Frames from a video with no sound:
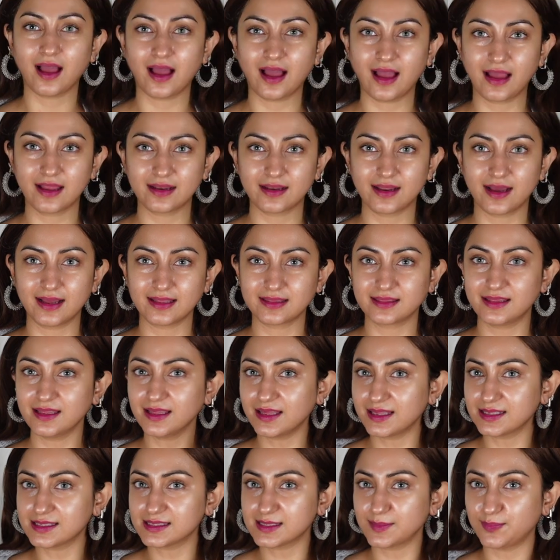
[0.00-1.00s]
And I
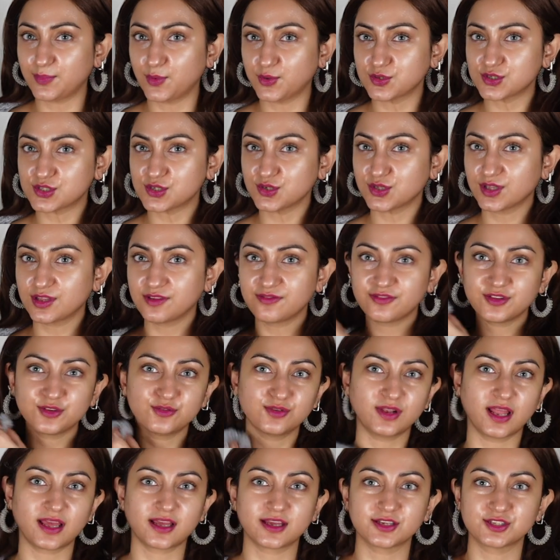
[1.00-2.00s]
think it's supposed to give
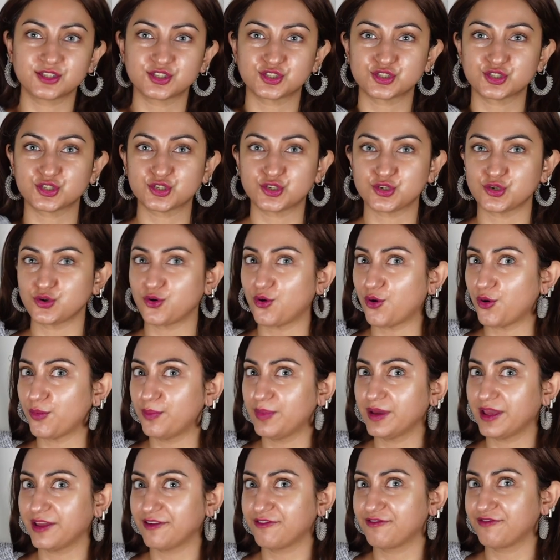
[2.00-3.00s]
you like a
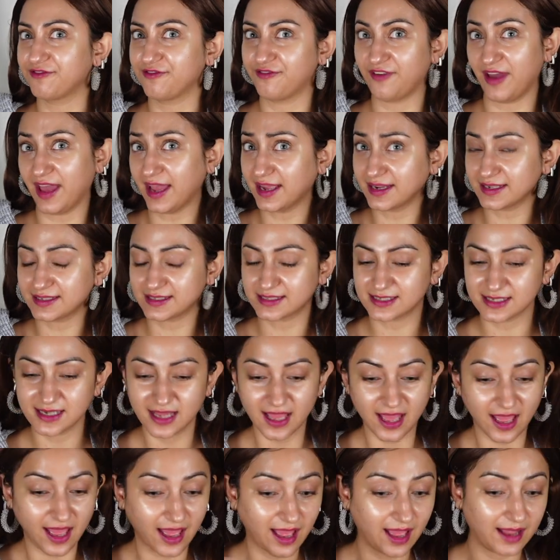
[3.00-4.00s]
strobe effect.
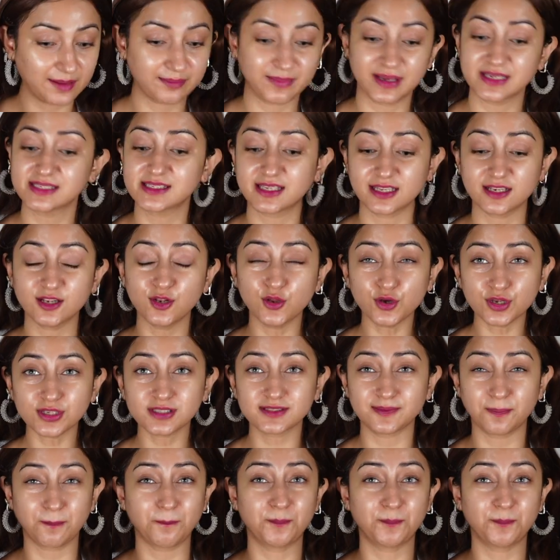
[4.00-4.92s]
And my skin looks